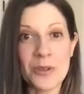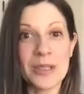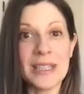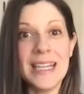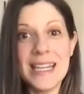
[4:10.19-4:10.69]

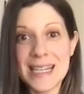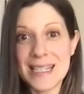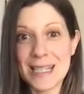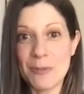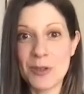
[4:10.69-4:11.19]
leading
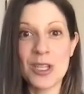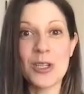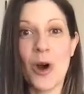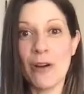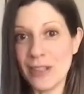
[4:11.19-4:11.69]
us up to this
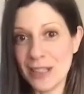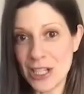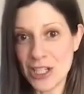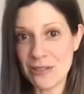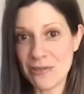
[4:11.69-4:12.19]

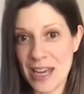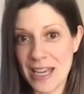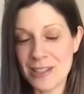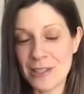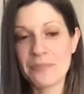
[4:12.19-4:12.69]
ovulation phase.